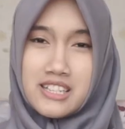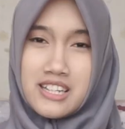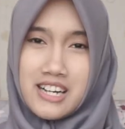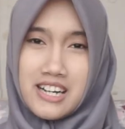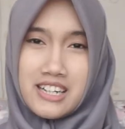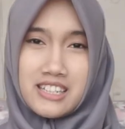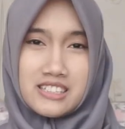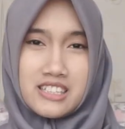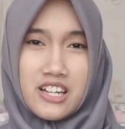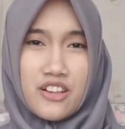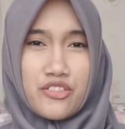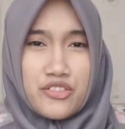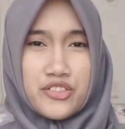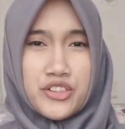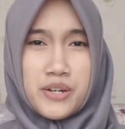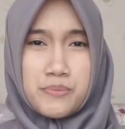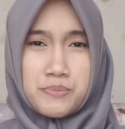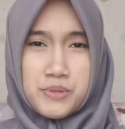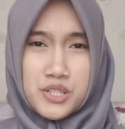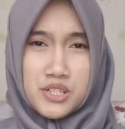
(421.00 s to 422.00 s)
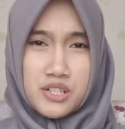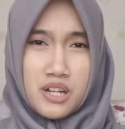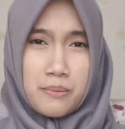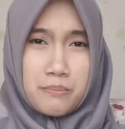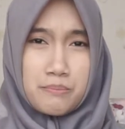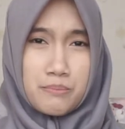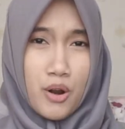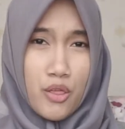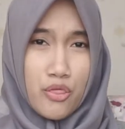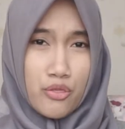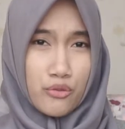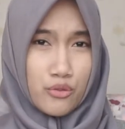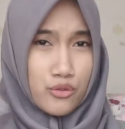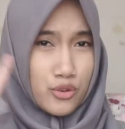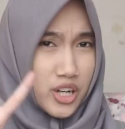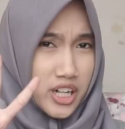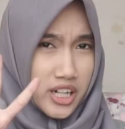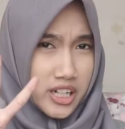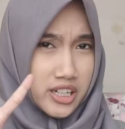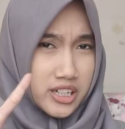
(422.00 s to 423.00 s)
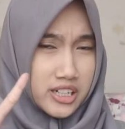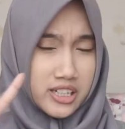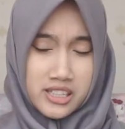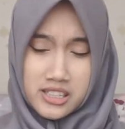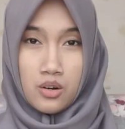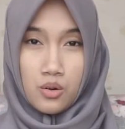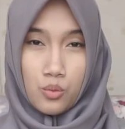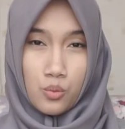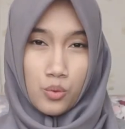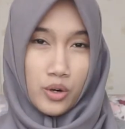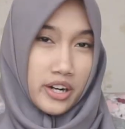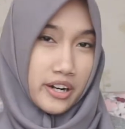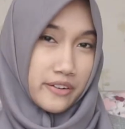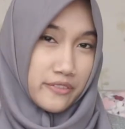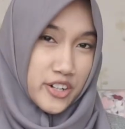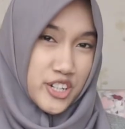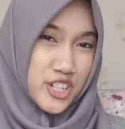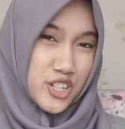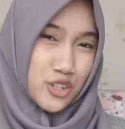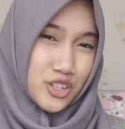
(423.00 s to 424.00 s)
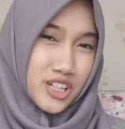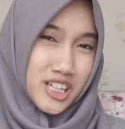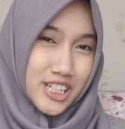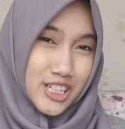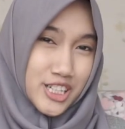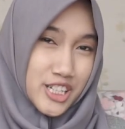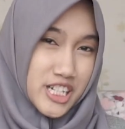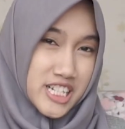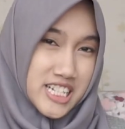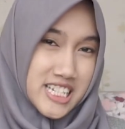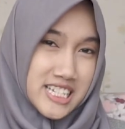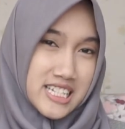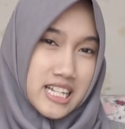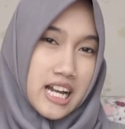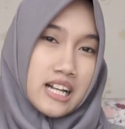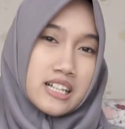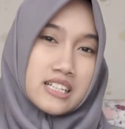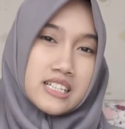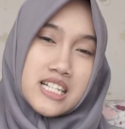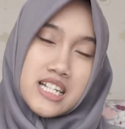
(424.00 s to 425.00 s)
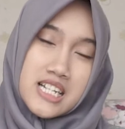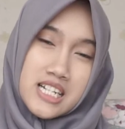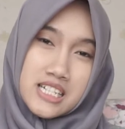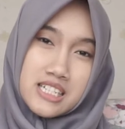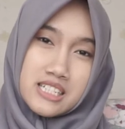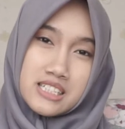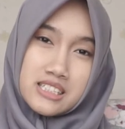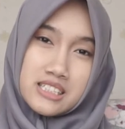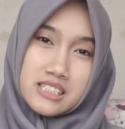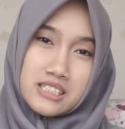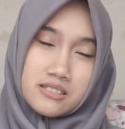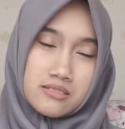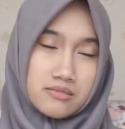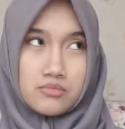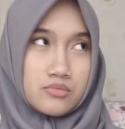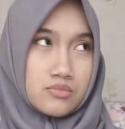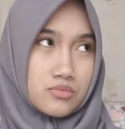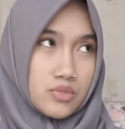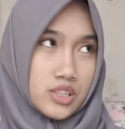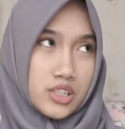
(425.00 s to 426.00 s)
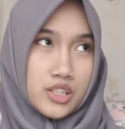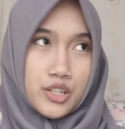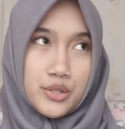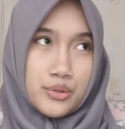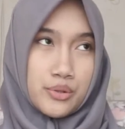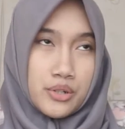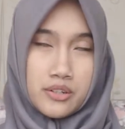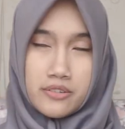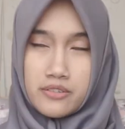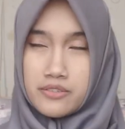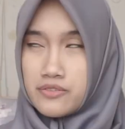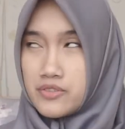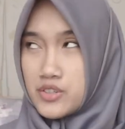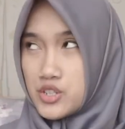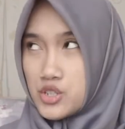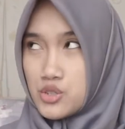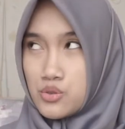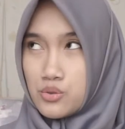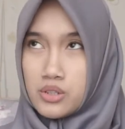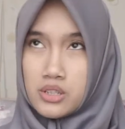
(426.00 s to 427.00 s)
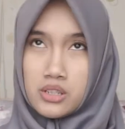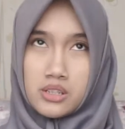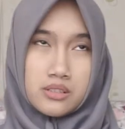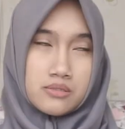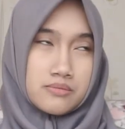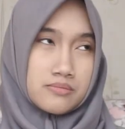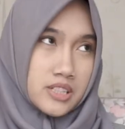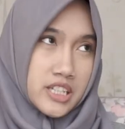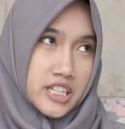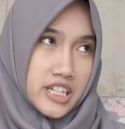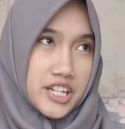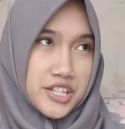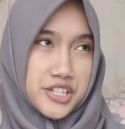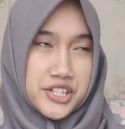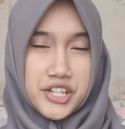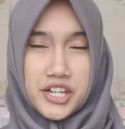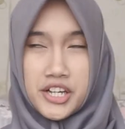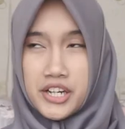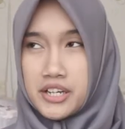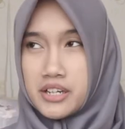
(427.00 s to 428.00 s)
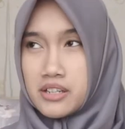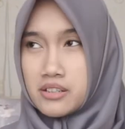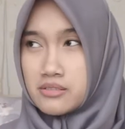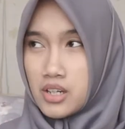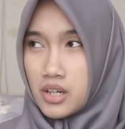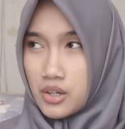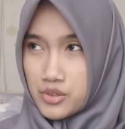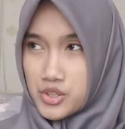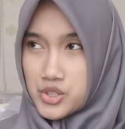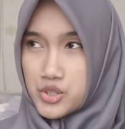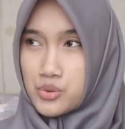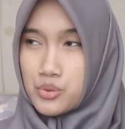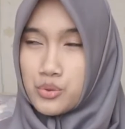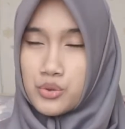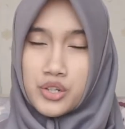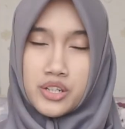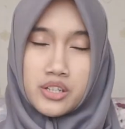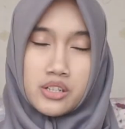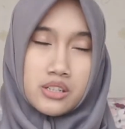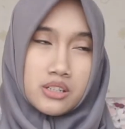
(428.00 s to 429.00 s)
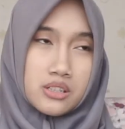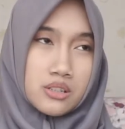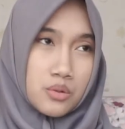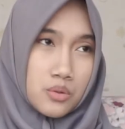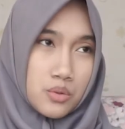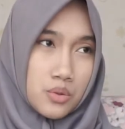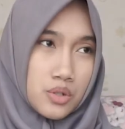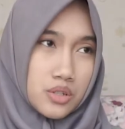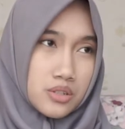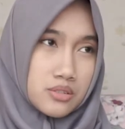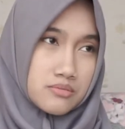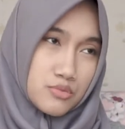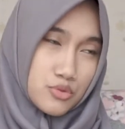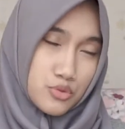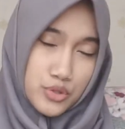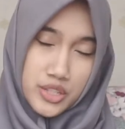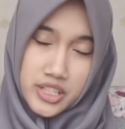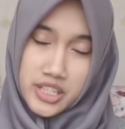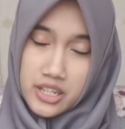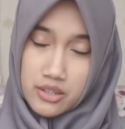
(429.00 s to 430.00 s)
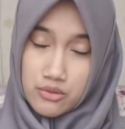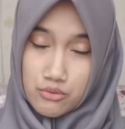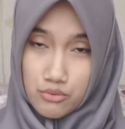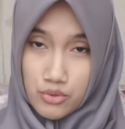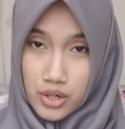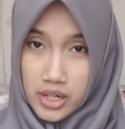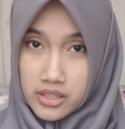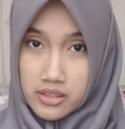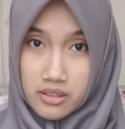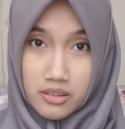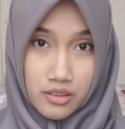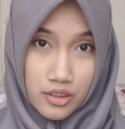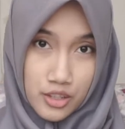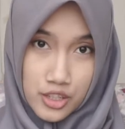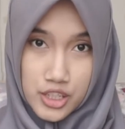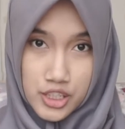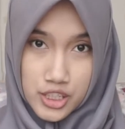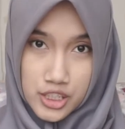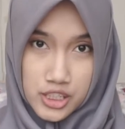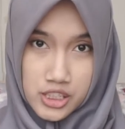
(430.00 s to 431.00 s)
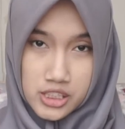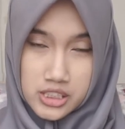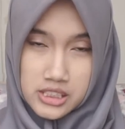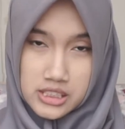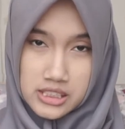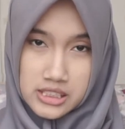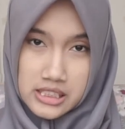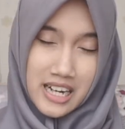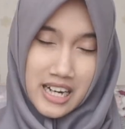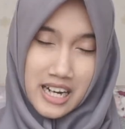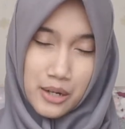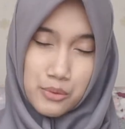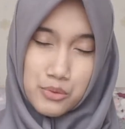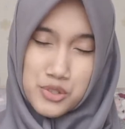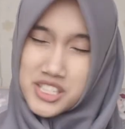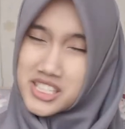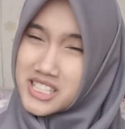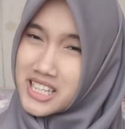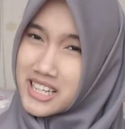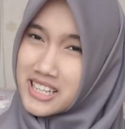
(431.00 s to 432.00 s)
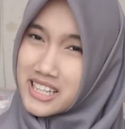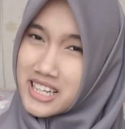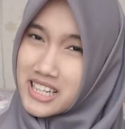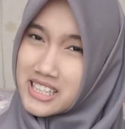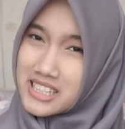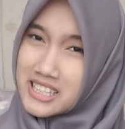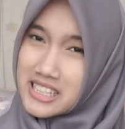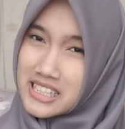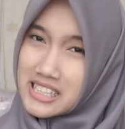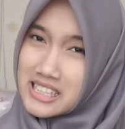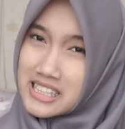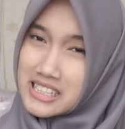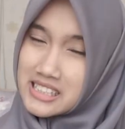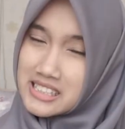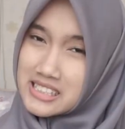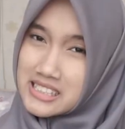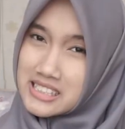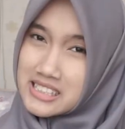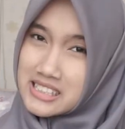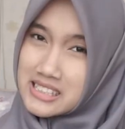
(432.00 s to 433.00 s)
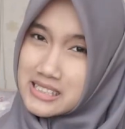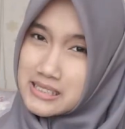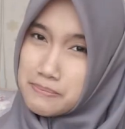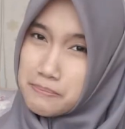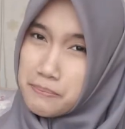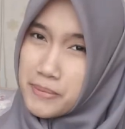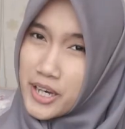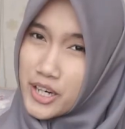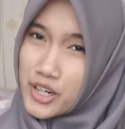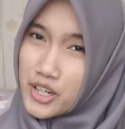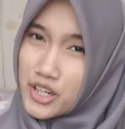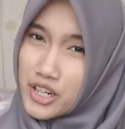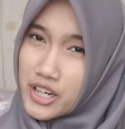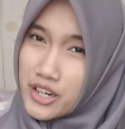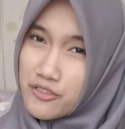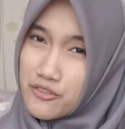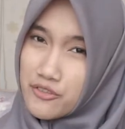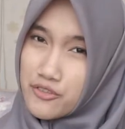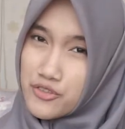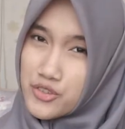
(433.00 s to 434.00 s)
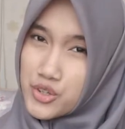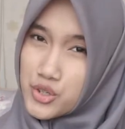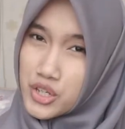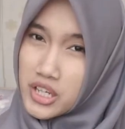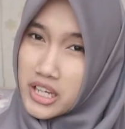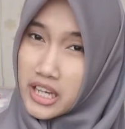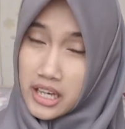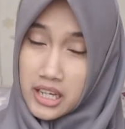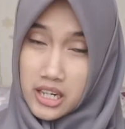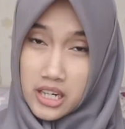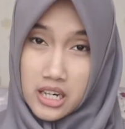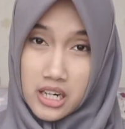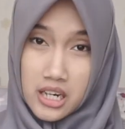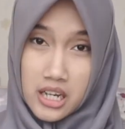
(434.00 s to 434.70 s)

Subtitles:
And then tips number 3. Whatever your learning style is, whether you are visual, kinesthetic, auditorial, or read and write learners, I would say that it's better if you can